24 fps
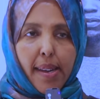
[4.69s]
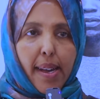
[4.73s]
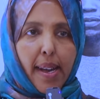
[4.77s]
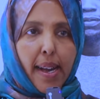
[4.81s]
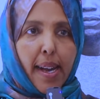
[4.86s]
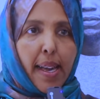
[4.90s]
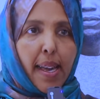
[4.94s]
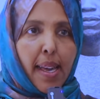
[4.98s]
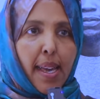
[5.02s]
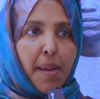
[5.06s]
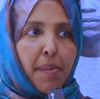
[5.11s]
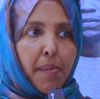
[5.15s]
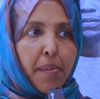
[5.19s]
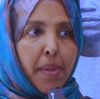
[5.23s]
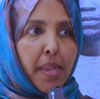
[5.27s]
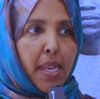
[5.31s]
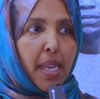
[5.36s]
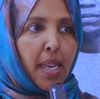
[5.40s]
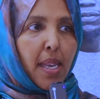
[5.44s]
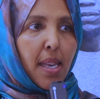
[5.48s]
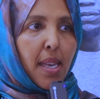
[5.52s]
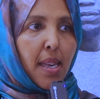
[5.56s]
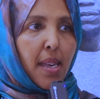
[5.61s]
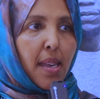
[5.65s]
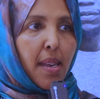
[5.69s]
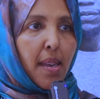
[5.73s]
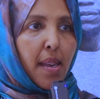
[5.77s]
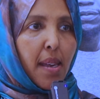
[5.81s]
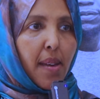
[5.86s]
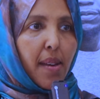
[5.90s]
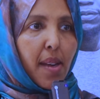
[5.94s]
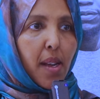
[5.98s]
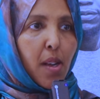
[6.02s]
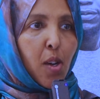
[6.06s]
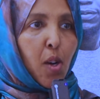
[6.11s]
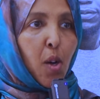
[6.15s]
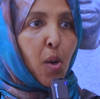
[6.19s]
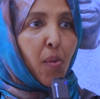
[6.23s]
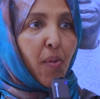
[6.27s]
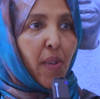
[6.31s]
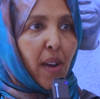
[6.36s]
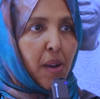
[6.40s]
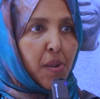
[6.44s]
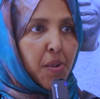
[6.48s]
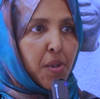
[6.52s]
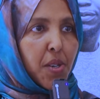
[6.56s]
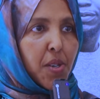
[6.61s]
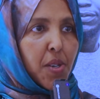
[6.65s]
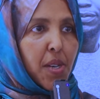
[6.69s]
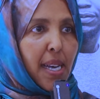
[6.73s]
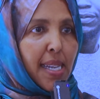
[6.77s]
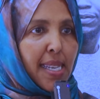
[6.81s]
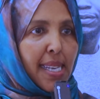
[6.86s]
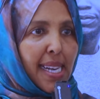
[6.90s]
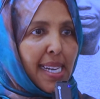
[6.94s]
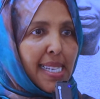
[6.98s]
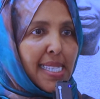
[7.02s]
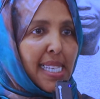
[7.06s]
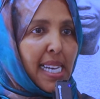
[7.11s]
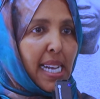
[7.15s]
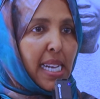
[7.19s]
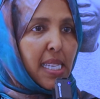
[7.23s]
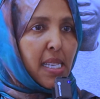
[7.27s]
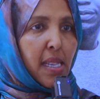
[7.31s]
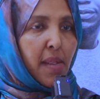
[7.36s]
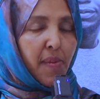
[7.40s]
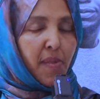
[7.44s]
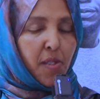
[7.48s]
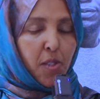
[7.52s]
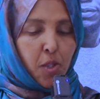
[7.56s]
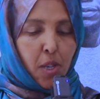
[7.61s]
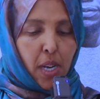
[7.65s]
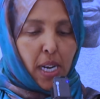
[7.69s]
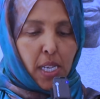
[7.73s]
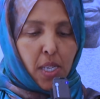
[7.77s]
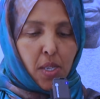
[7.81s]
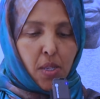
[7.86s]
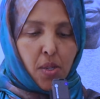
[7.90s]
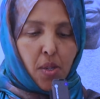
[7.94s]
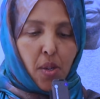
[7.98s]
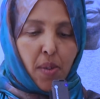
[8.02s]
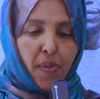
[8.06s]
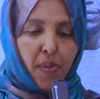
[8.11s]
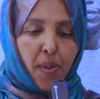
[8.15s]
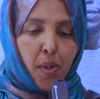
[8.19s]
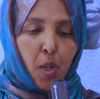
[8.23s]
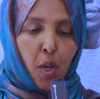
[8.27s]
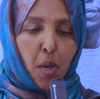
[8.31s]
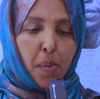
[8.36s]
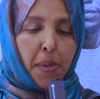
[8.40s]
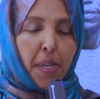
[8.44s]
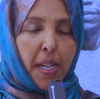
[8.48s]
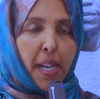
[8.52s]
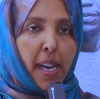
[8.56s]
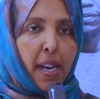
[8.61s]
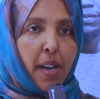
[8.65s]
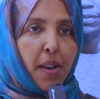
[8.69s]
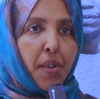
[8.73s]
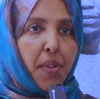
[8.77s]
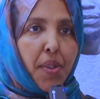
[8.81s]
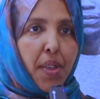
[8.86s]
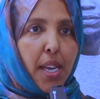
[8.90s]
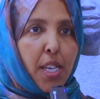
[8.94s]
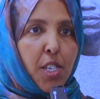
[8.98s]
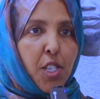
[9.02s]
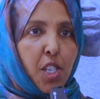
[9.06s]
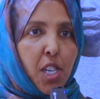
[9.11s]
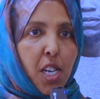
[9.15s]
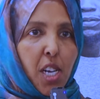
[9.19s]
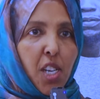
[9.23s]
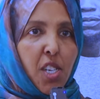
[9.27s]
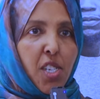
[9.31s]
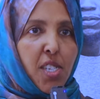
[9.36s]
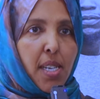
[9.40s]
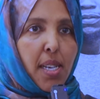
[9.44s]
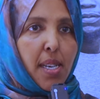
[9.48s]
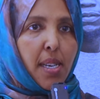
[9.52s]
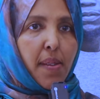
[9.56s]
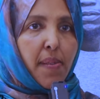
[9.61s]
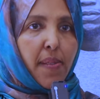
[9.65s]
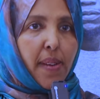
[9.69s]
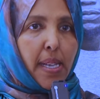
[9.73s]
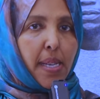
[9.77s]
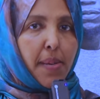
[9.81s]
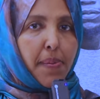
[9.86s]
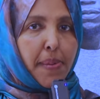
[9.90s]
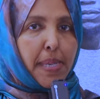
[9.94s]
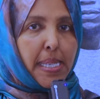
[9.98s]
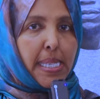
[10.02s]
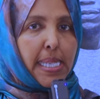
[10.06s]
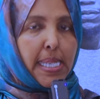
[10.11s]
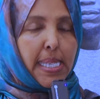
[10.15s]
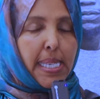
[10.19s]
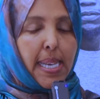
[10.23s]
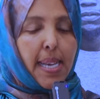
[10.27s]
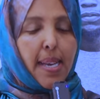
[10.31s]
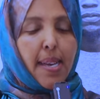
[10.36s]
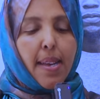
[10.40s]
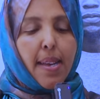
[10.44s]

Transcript: I am the co-founder and executive director of Global Health, Education and Development.